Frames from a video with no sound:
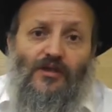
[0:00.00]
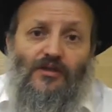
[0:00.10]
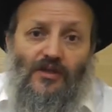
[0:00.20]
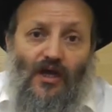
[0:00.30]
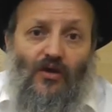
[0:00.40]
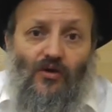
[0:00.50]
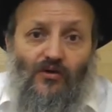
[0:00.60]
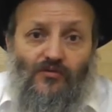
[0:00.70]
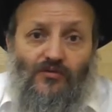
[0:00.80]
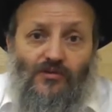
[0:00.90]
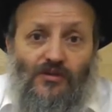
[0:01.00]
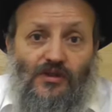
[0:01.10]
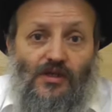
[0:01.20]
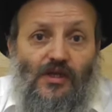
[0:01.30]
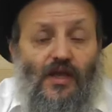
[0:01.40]
Yaakov,
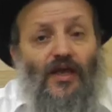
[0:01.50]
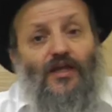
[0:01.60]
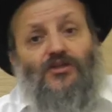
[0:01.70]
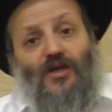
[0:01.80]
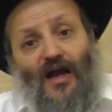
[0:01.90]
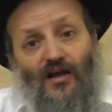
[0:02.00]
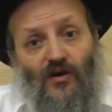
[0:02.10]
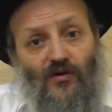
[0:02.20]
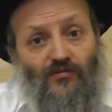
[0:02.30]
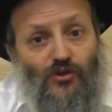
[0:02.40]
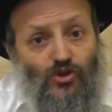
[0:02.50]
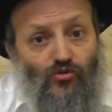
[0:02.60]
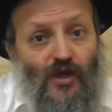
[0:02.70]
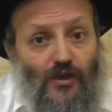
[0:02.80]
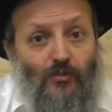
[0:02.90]
and Yaakov was
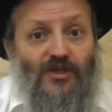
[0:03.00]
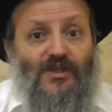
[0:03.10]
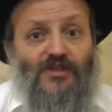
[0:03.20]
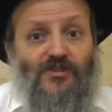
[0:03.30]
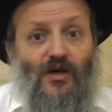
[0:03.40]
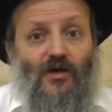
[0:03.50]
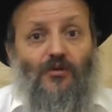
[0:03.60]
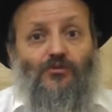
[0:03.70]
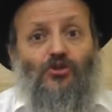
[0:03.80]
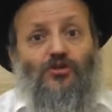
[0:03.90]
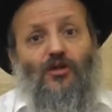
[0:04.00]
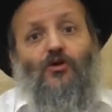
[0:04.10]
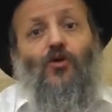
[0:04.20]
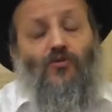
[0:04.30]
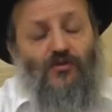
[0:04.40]
trying with his arms to
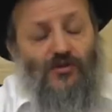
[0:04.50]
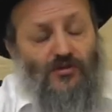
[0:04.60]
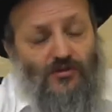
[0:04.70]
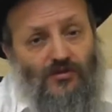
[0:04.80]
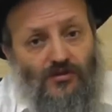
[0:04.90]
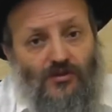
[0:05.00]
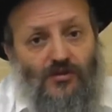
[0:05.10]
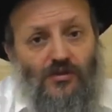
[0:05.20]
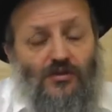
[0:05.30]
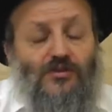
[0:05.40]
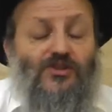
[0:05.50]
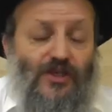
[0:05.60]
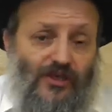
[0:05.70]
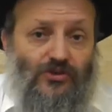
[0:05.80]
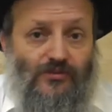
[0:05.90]
take over this
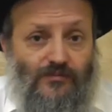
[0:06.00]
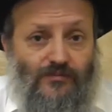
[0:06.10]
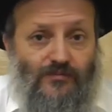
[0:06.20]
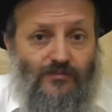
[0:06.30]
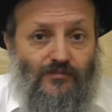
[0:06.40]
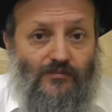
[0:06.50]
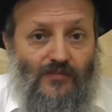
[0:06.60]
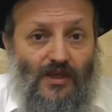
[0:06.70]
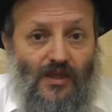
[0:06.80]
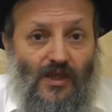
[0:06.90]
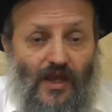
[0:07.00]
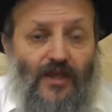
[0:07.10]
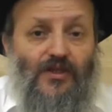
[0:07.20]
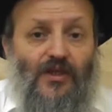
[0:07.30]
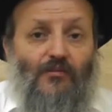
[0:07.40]
angel.
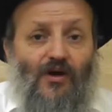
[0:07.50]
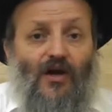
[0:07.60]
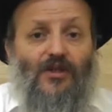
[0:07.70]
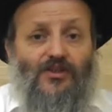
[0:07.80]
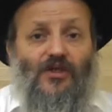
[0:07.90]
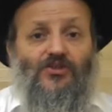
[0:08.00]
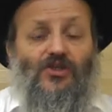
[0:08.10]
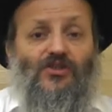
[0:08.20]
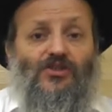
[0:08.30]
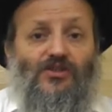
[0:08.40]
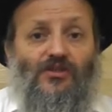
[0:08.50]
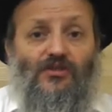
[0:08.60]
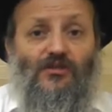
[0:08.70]
And the Gemara tells us